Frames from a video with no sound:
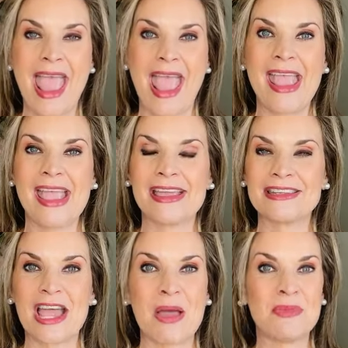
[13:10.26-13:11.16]
and
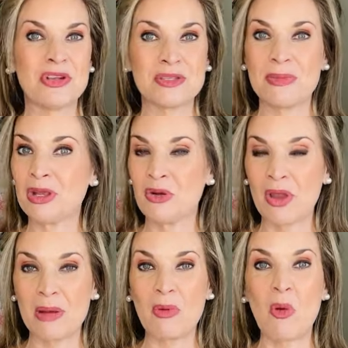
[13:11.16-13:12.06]
um, you're some
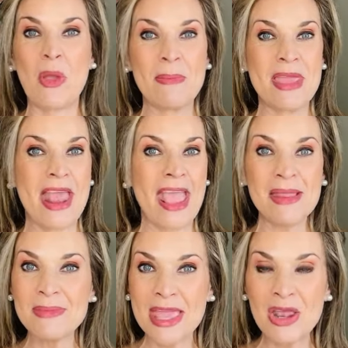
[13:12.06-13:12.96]
incredible women
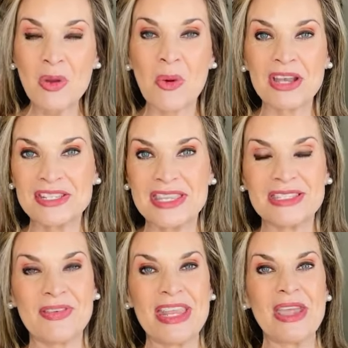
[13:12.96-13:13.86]
and men who watch
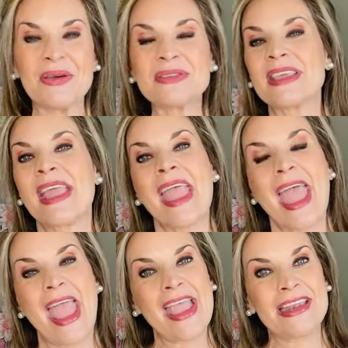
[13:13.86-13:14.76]
these videos.
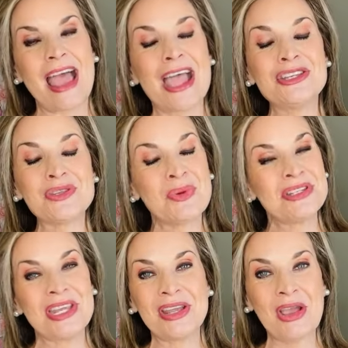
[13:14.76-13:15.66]
And I just
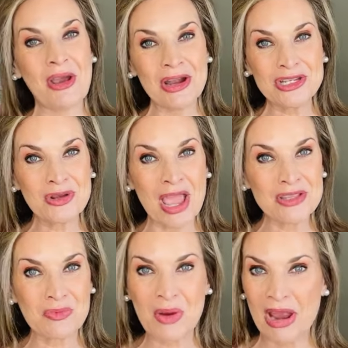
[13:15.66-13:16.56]
want to encourage you
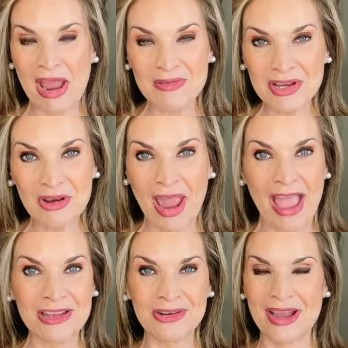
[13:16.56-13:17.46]
guys, wherever you're
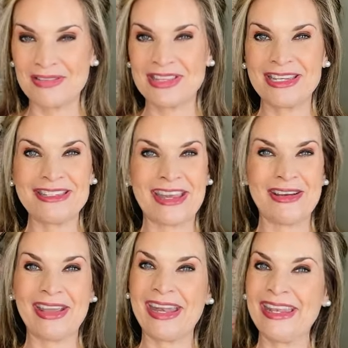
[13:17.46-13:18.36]
at your crafting and
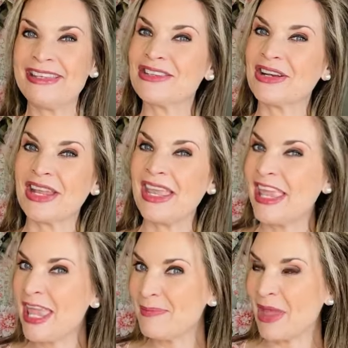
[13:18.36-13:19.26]
decorating journey,
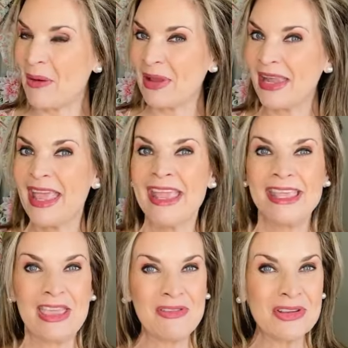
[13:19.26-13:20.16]
keep going.
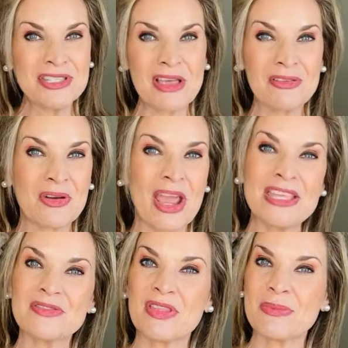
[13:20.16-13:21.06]
Give yourself
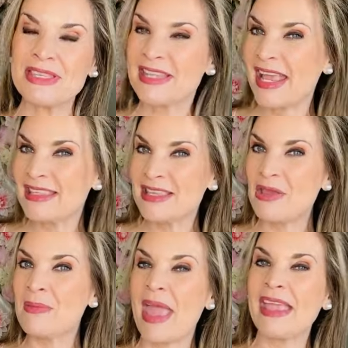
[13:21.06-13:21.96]
grace for the mistakes that
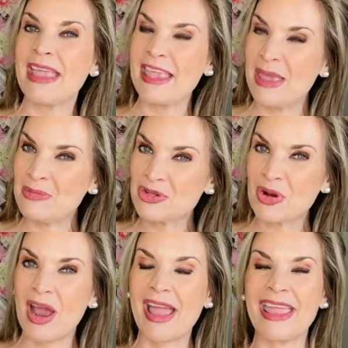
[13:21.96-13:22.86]
you make and keep
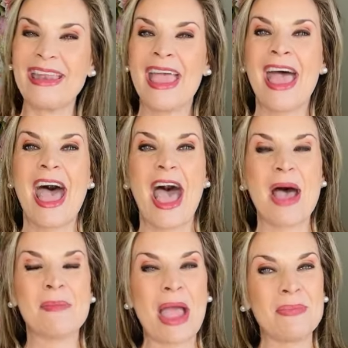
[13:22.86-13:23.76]
trying.
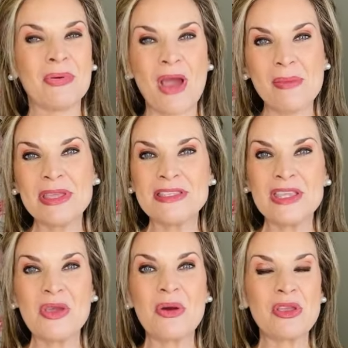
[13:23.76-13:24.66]
Um, I promise
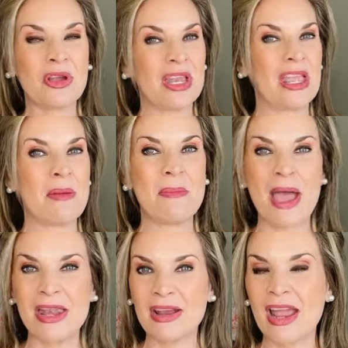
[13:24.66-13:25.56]
you, you're gonna get
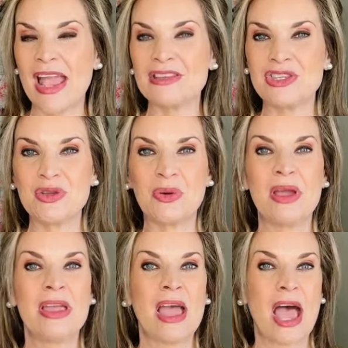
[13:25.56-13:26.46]
better as you
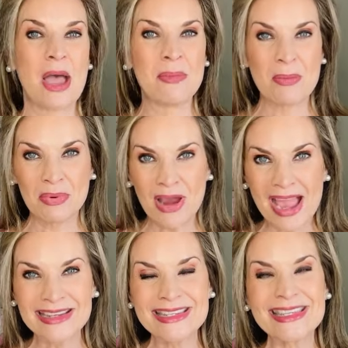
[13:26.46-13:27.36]
um,
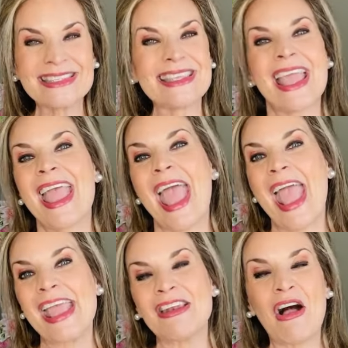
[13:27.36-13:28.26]
practice
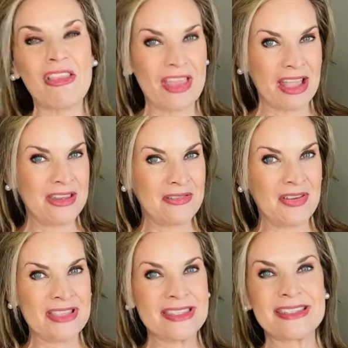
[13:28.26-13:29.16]
and all that kind of
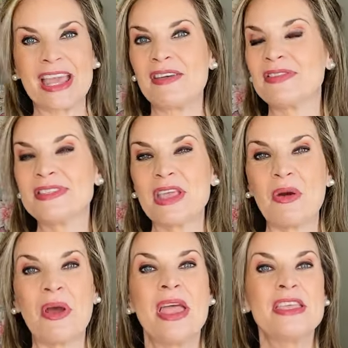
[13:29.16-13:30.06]
fun stuff.
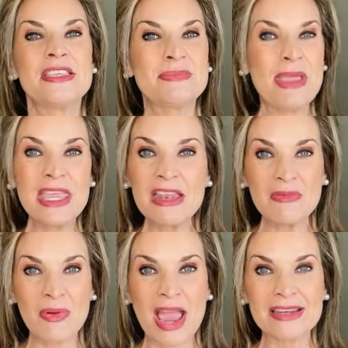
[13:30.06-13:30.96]
So speaking
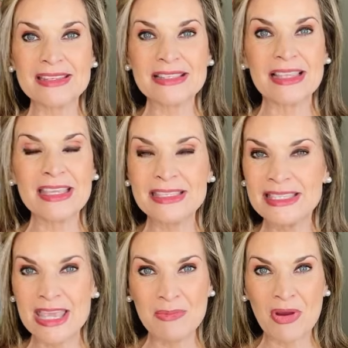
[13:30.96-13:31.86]
of practice, let's
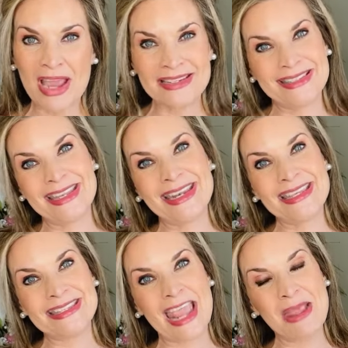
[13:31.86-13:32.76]
keep practicing
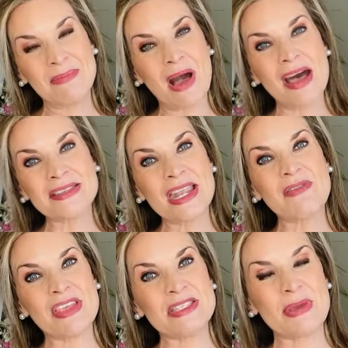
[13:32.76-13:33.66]
staying positive
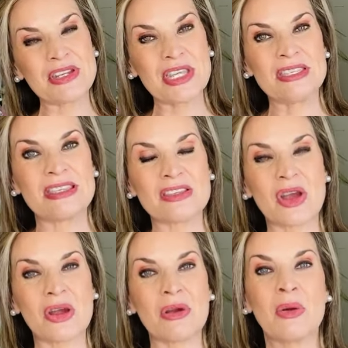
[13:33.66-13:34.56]
especially since
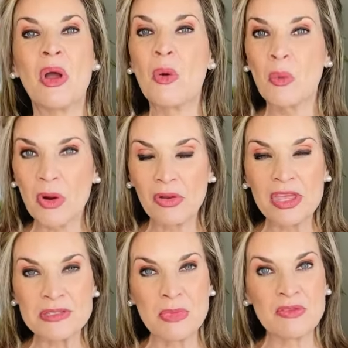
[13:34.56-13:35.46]
our world
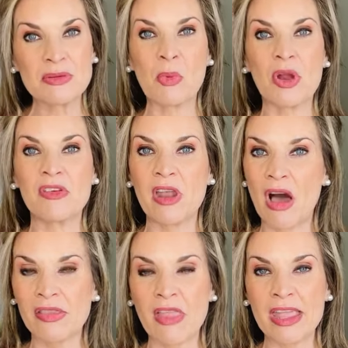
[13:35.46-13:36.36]
has moved to more of an
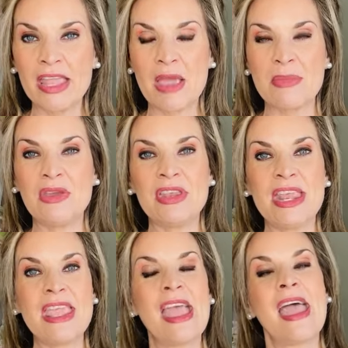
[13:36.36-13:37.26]
online
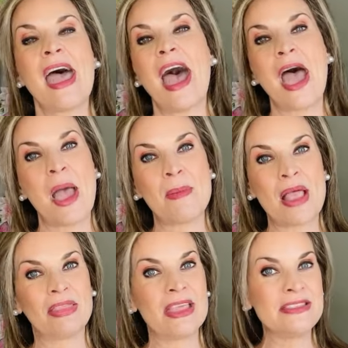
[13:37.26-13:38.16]
community. Um,
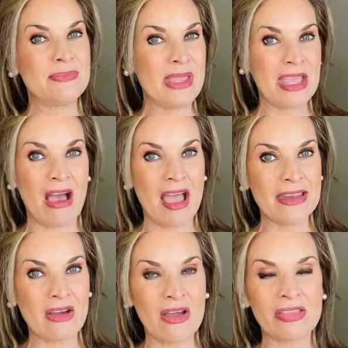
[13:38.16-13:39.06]
let's be
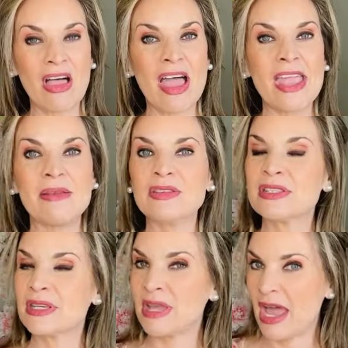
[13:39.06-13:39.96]
kind online,
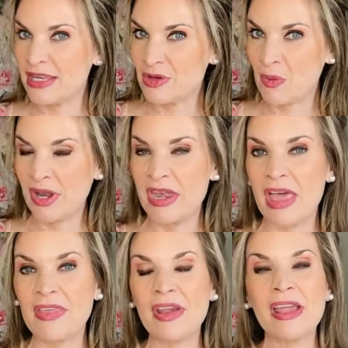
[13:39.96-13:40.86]
kind to one
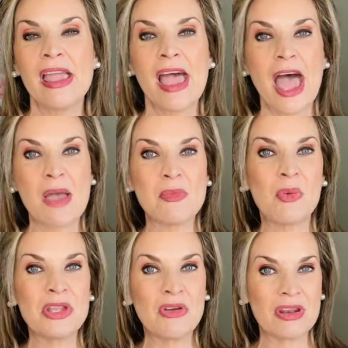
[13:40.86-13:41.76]
another. Um,
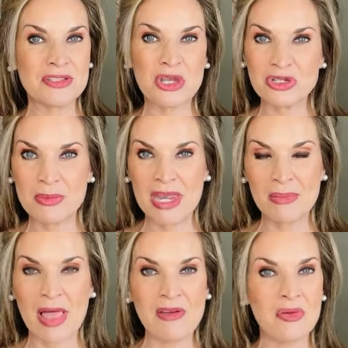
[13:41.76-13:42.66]
when you're on a social media
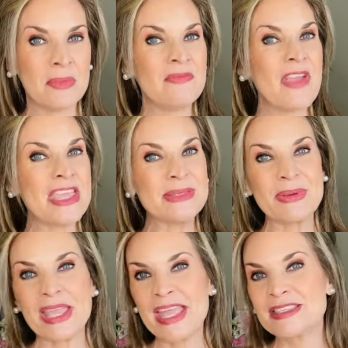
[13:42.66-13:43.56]
platform,
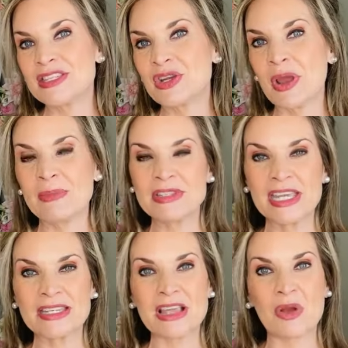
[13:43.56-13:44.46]
Facebook, Instagram,
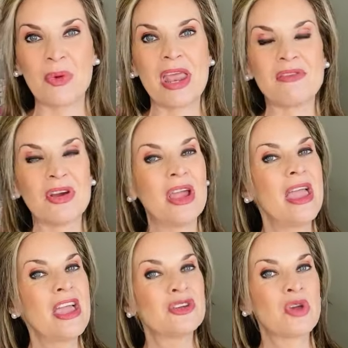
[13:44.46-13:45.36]
TikTok, whatever,
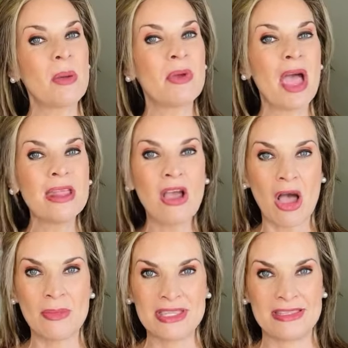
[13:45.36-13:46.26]
drop kind
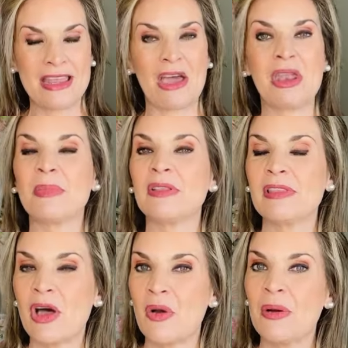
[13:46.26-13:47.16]
comments down
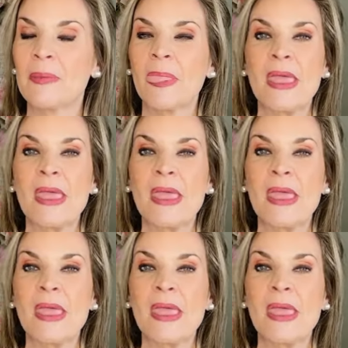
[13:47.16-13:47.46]
below.